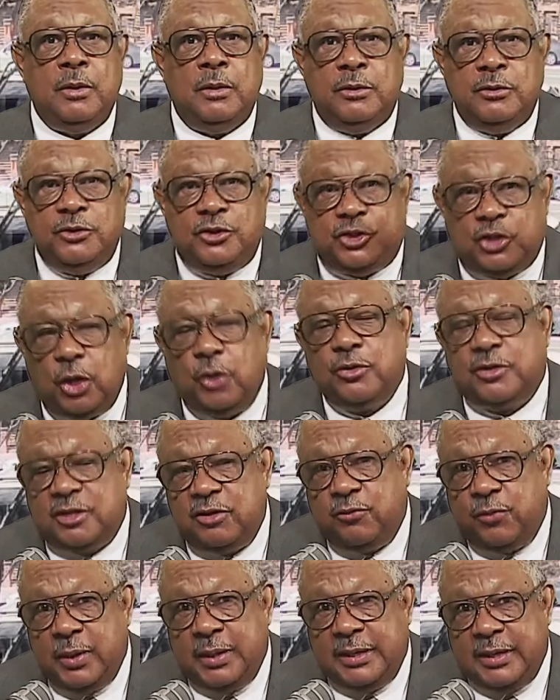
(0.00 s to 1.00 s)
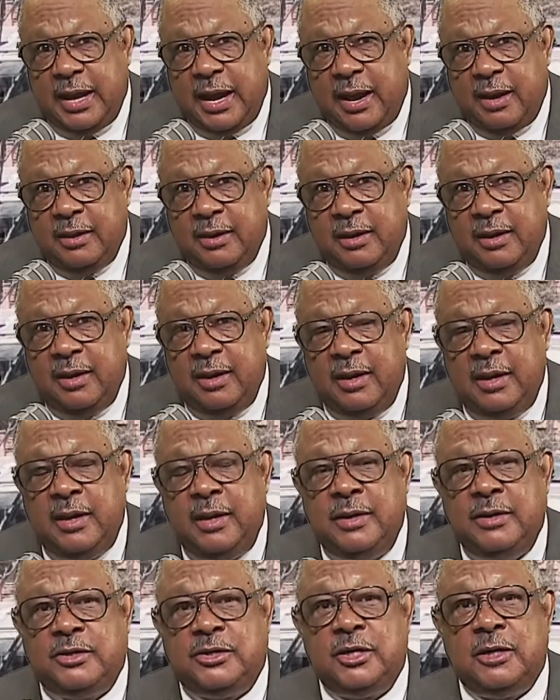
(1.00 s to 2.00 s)
Joseph went down into
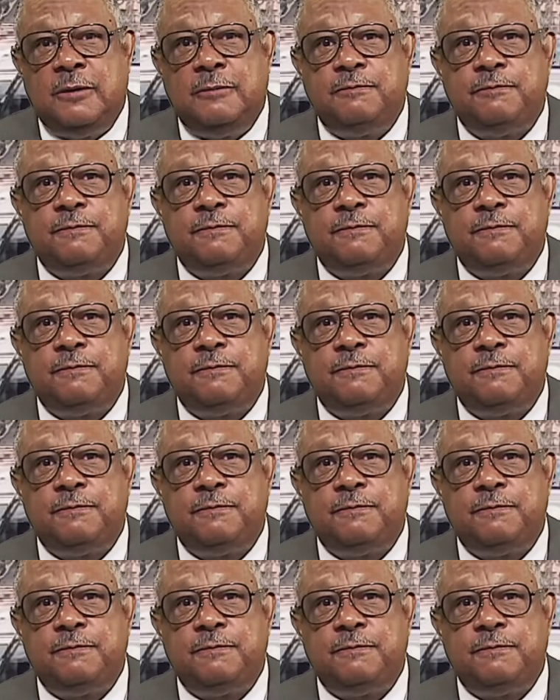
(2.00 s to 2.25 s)
Egypt.